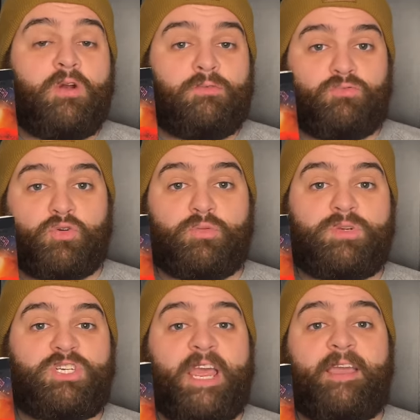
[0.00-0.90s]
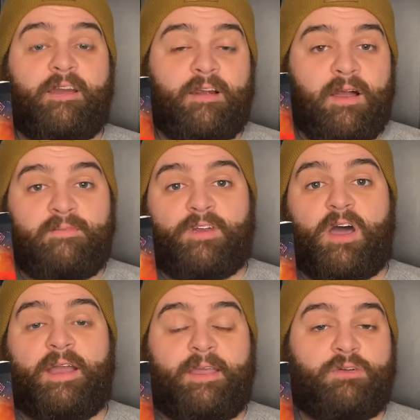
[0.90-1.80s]
room shaker of an
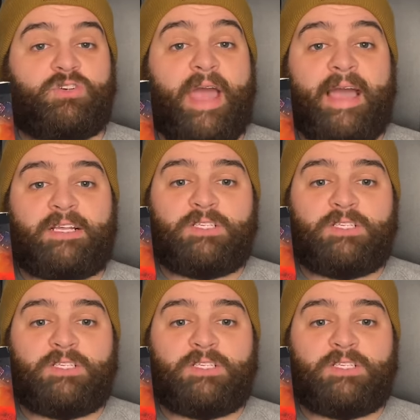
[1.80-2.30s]
audio track.